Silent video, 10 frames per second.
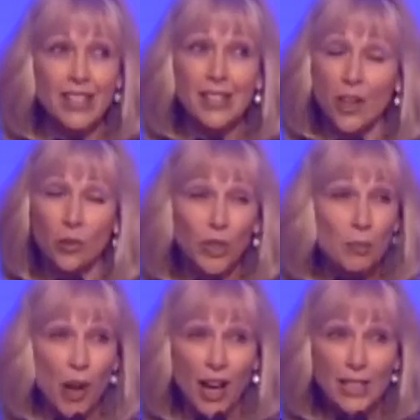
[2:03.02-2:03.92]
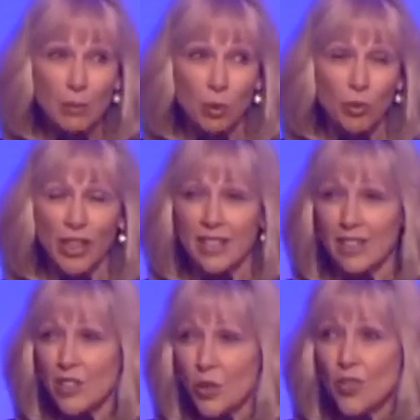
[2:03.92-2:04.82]
is only possible because in
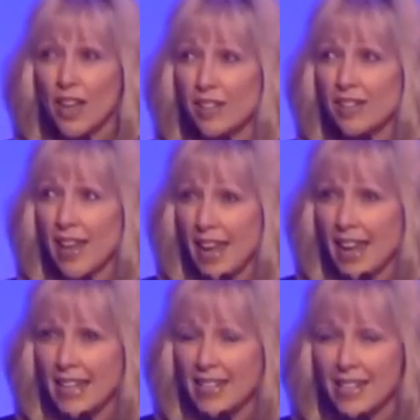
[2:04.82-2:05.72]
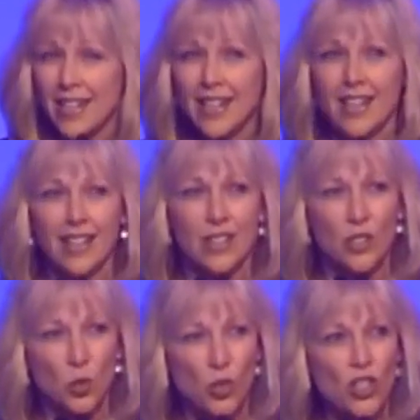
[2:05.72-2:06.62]
2008,
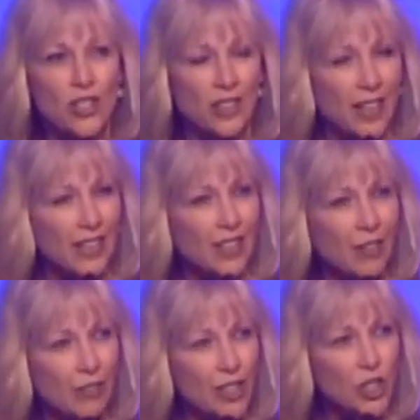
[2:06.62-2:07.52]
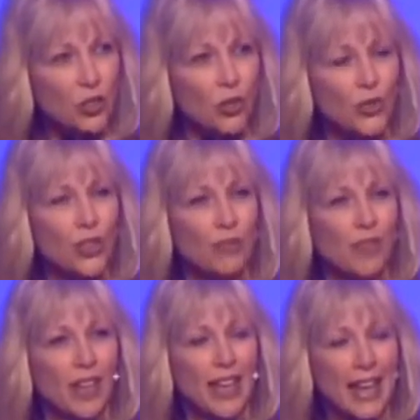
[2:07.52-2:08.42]
Georgia's elected officials
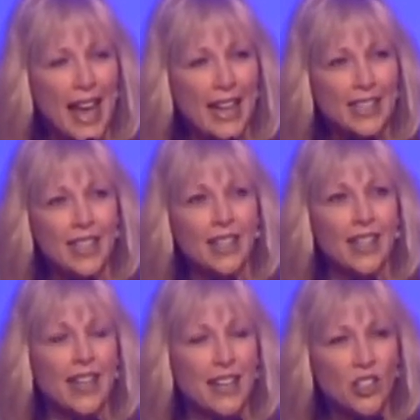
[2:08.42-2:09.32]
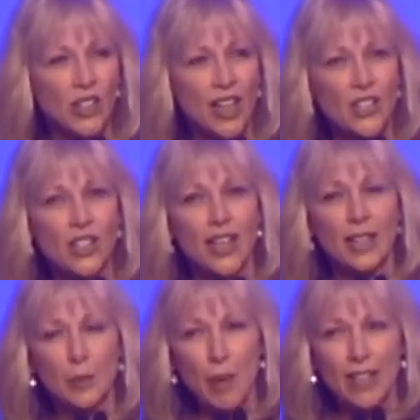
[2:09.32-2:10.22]
enacted the Education
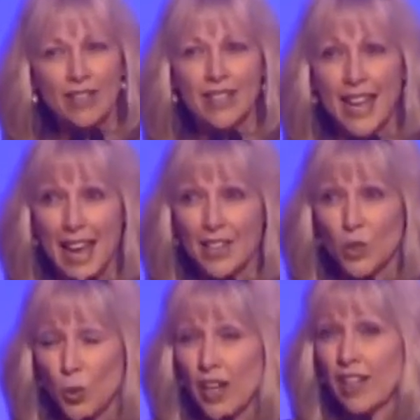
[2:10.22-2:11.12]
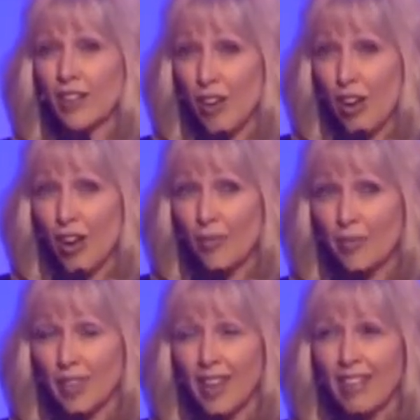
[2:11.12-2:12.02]
Expense Tax Credit Law.
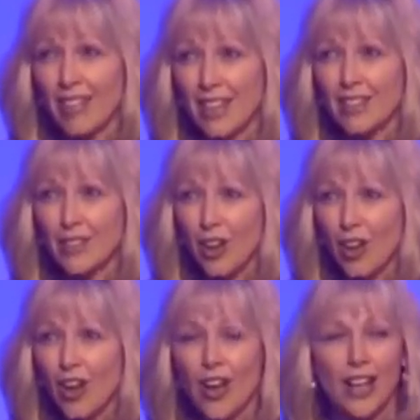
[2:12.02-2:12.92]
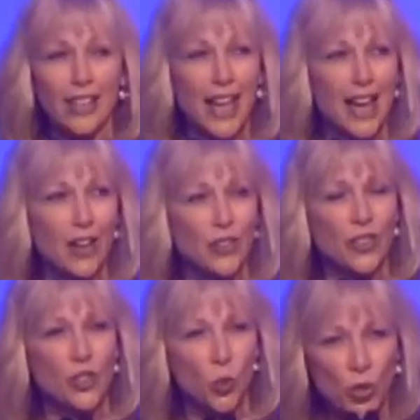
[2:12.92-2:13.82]
This law allows
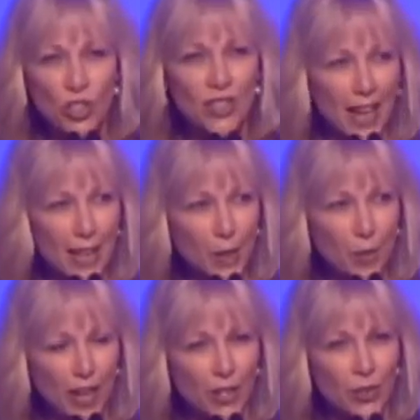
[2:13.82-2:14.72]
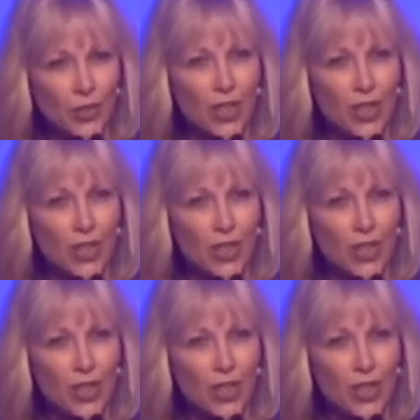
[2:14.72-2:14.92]
Georgia taxpayers